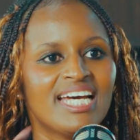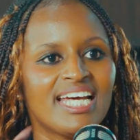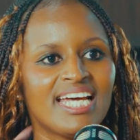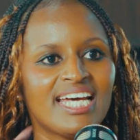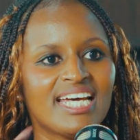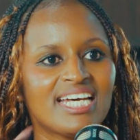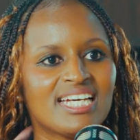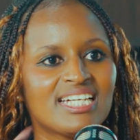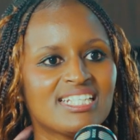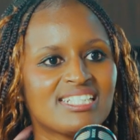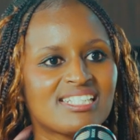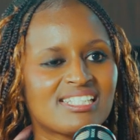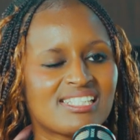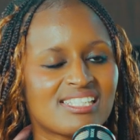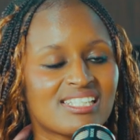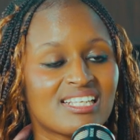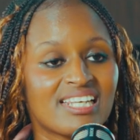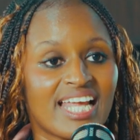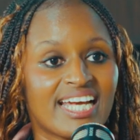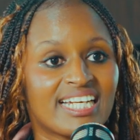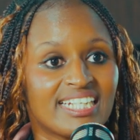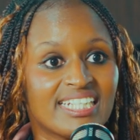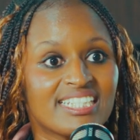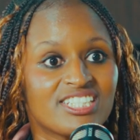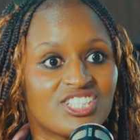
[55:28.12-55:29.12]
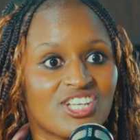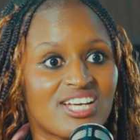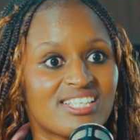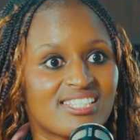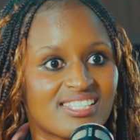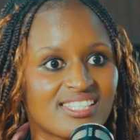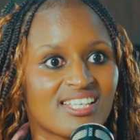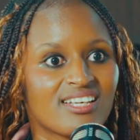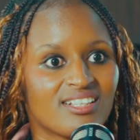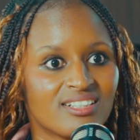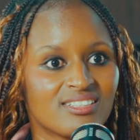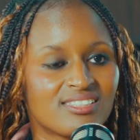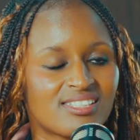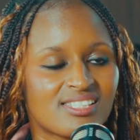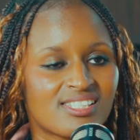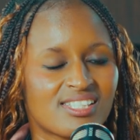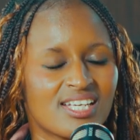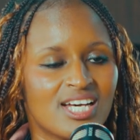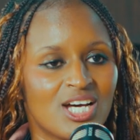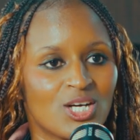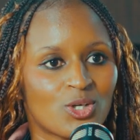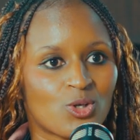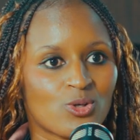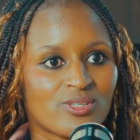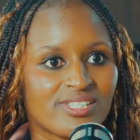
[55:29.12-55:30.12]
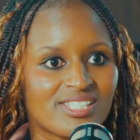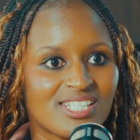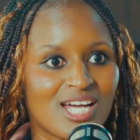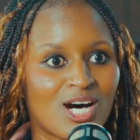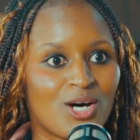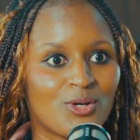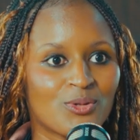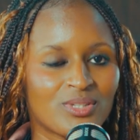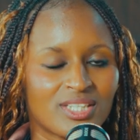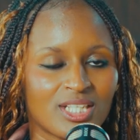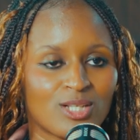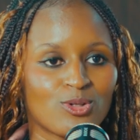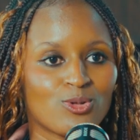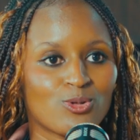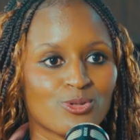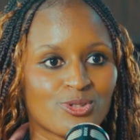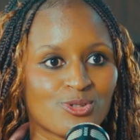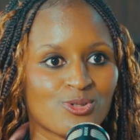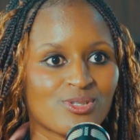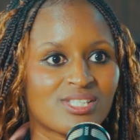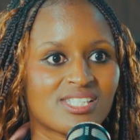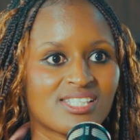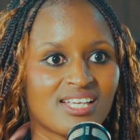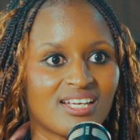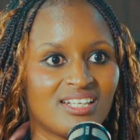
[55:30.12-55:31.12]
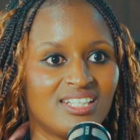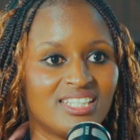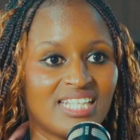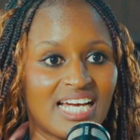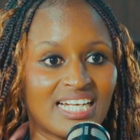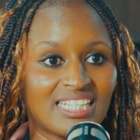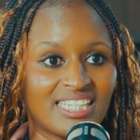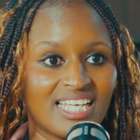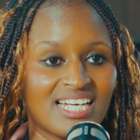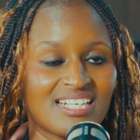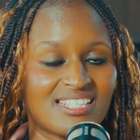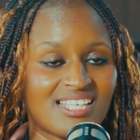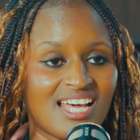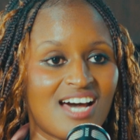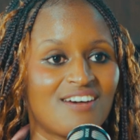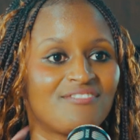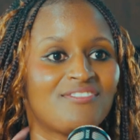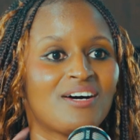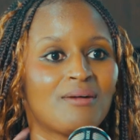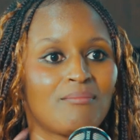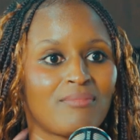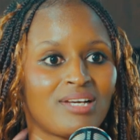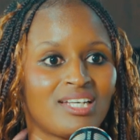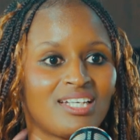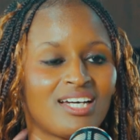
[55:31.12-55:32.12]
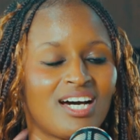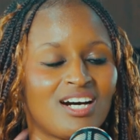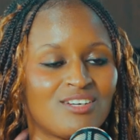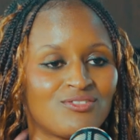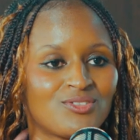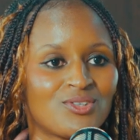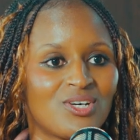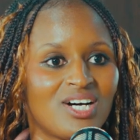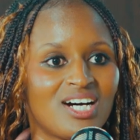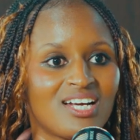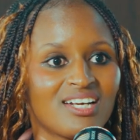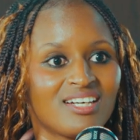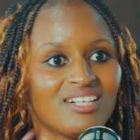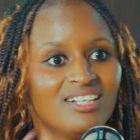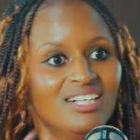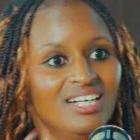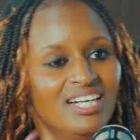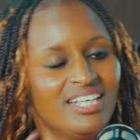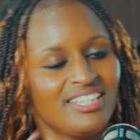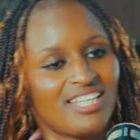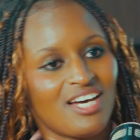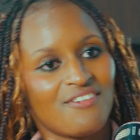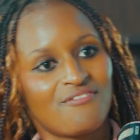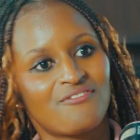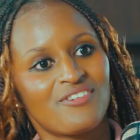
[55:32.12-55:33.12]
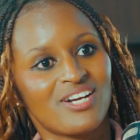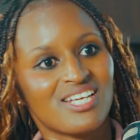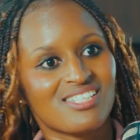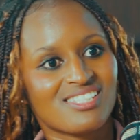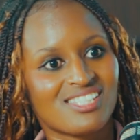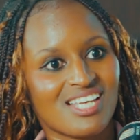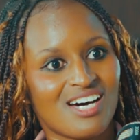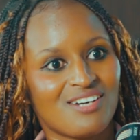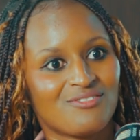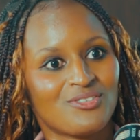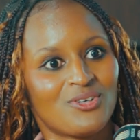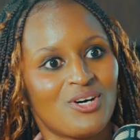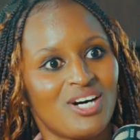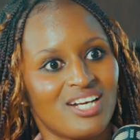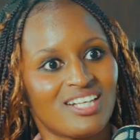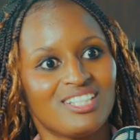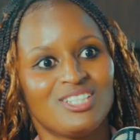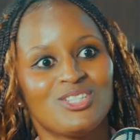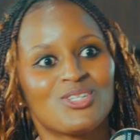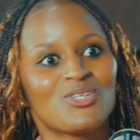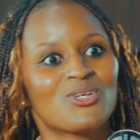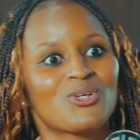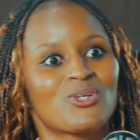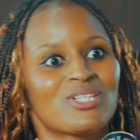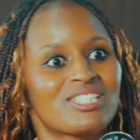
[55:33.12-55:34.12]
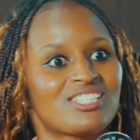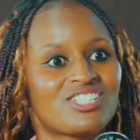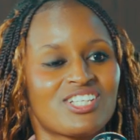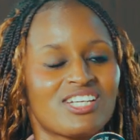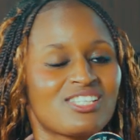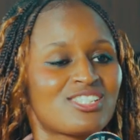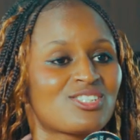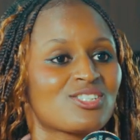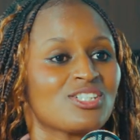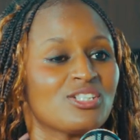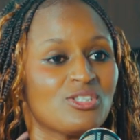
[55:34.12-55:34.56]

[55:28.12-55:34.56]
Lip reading: And like it just sells because now they'll also sell, like the entire family have Ohana, their friends have Ohana. You know, it just...